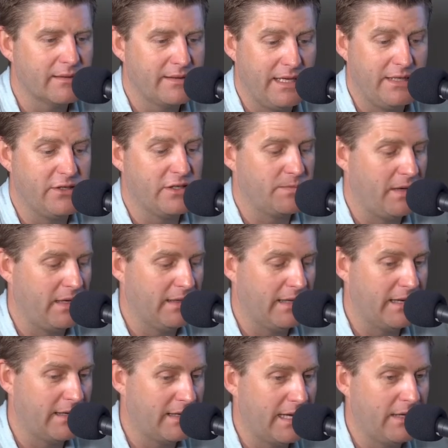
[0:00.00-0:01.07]
teaches me,
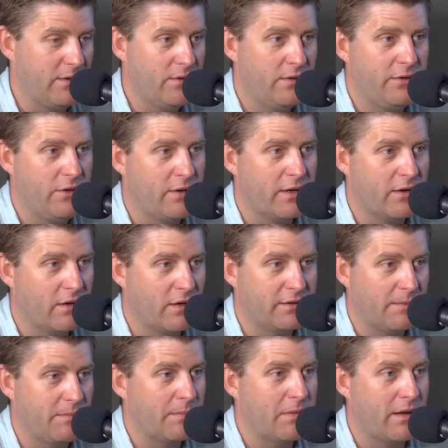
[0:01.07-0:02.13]
like, hey, dude, you can call
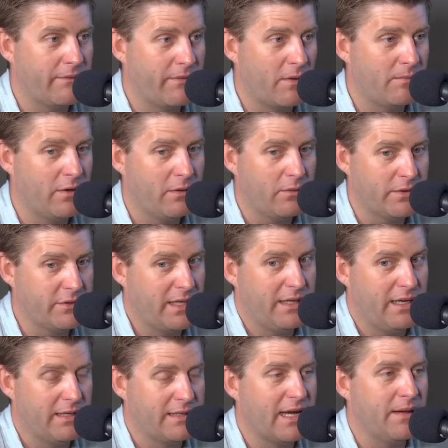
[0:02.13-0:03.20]
ten people on the phone book, which I
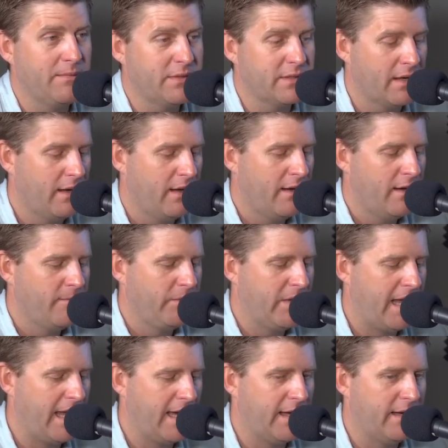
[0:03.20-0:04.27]
did at times.
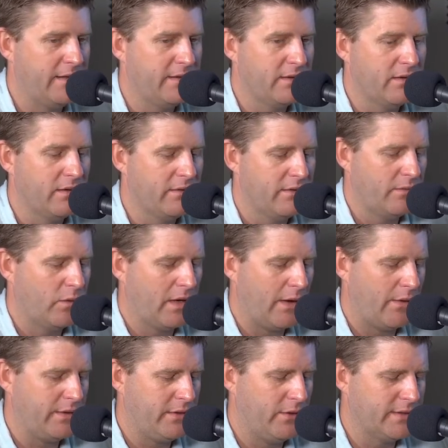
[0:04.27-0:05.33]
And what I
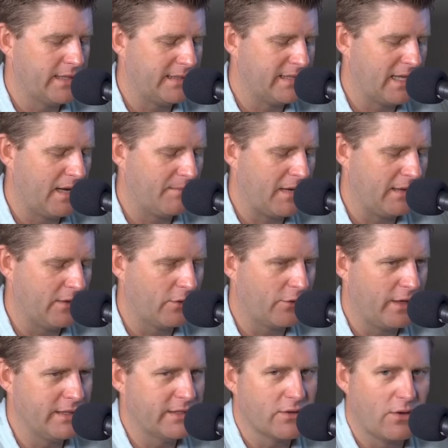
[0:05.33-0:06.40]
would do is I'd set up my little
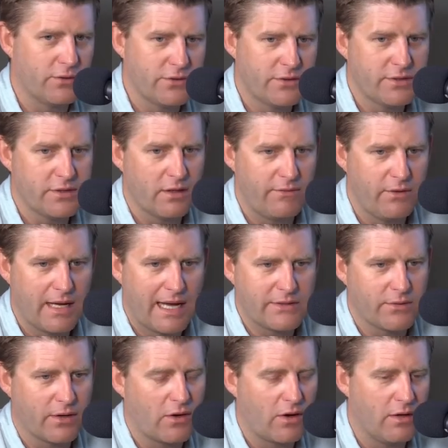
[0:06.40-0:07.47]
green soldiers. So if you guys
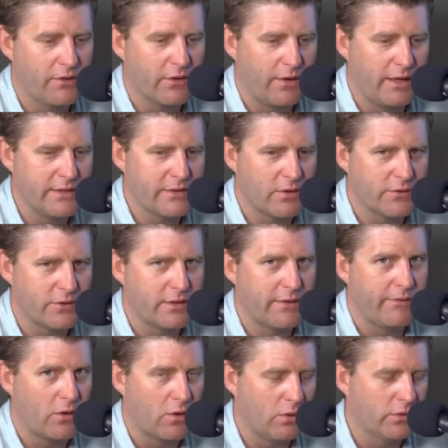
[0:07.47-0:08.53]
recall the green soldiers, if
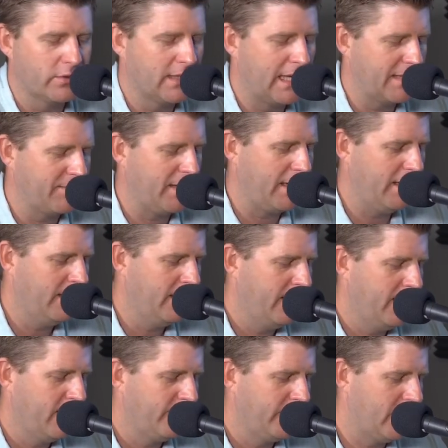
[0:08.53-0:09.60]
you're older like me,
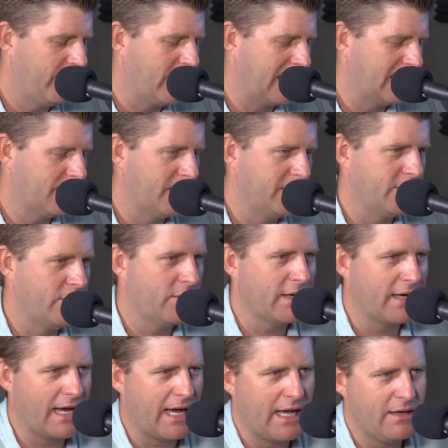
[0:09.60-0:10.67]
you've got the bazooka
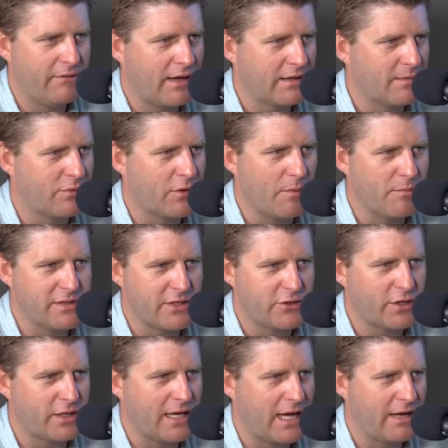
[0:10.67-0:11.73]
guy, you've got the prone
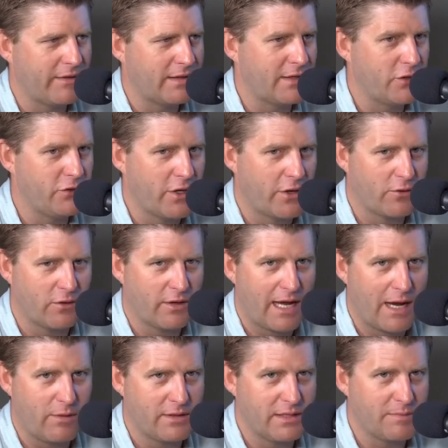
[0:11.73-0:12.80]
position guy, you've got the general
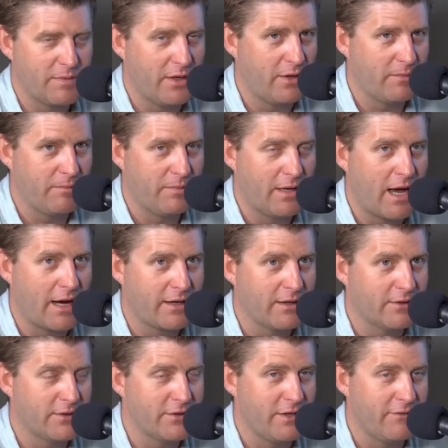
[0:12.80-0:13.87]
guy with his
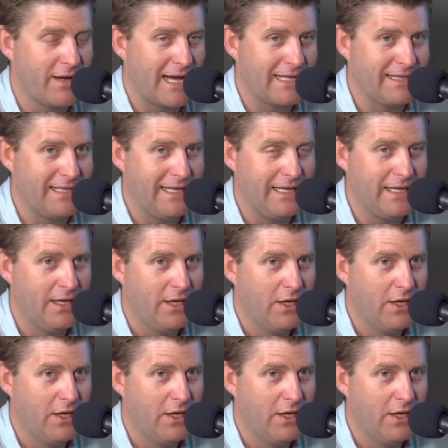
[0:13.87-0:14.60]
binoculars, you've got the